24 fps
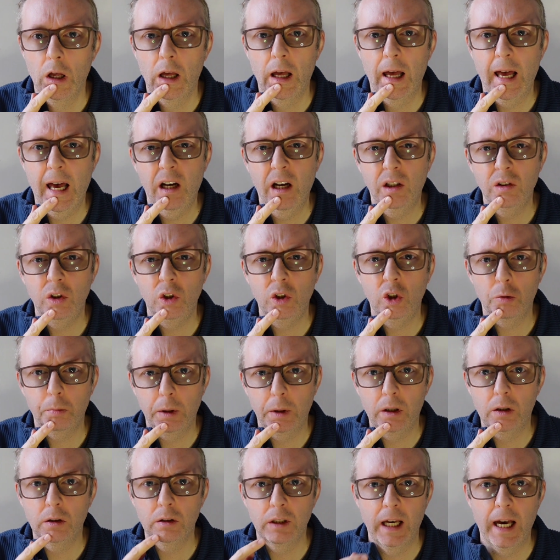How do you
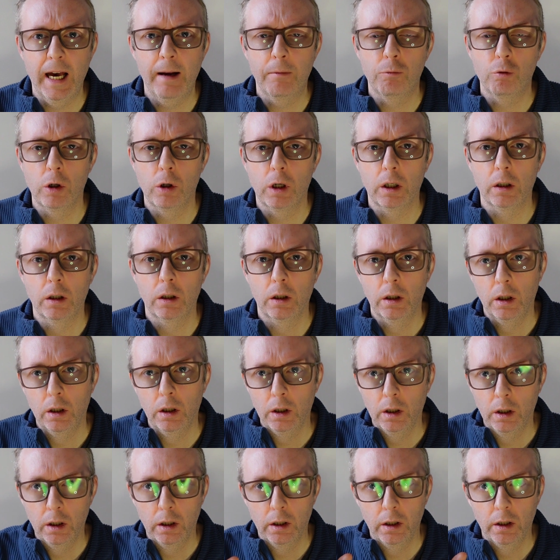spell camera?
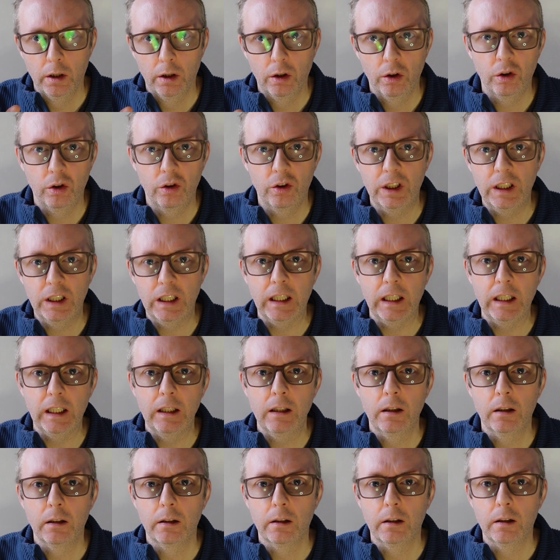
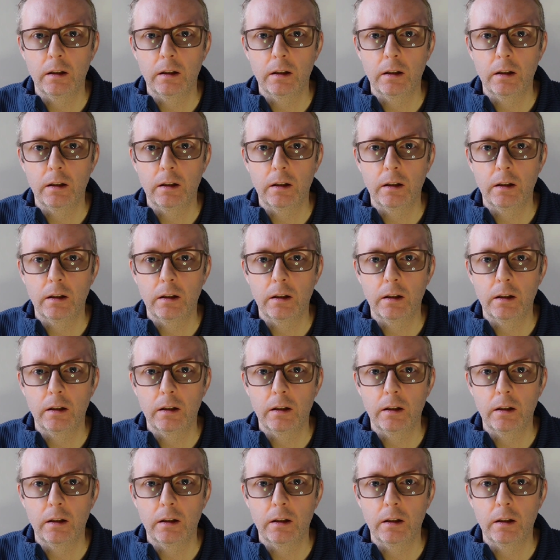C-A-M-E-R-A.